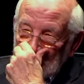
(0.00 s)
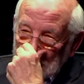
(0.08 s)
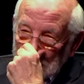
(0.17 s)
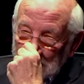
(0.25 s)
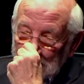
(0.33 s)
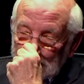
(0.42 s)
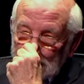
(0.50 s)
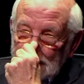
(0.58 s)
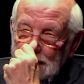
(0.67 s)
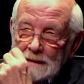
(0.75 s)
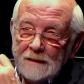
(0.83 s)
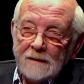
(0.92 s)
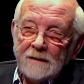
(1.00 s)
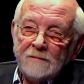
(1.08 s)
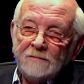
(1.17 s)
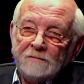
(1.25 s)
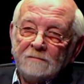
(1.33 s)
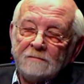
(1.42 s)

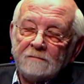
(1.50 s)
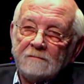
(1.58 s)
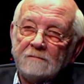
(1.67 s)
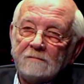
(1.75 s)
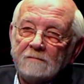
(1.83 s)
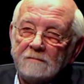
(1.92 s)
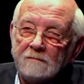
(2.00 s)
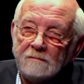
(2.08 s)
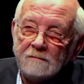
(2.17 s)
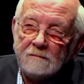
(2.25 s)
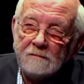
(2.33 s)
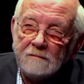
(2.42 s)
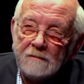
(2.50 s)
(silence)